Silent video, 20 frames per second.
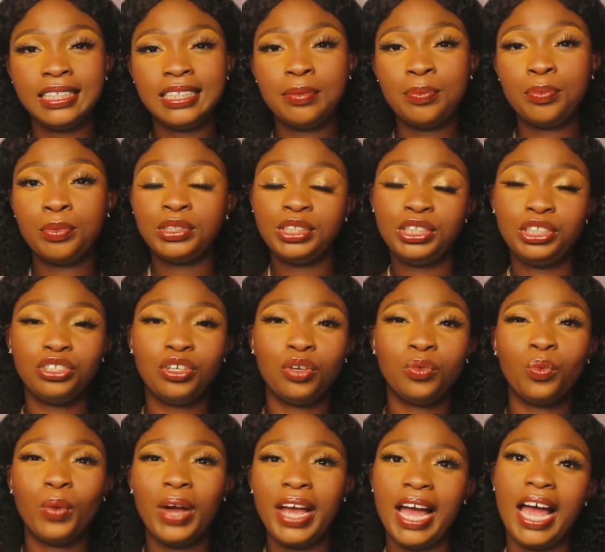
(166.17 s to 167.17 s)
to the
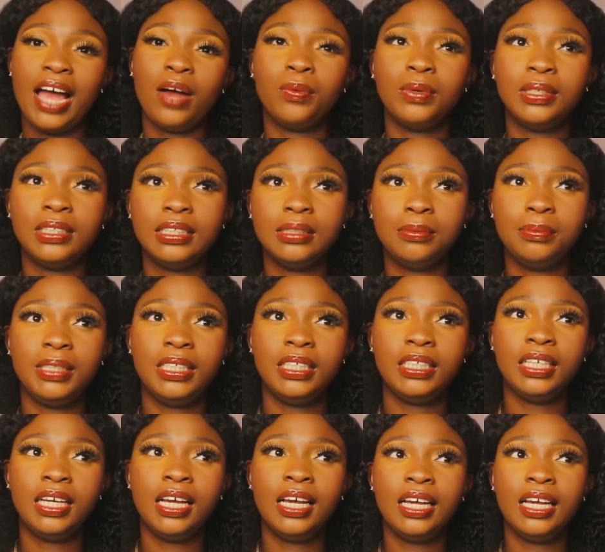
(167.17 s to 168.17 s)
position where I want to be.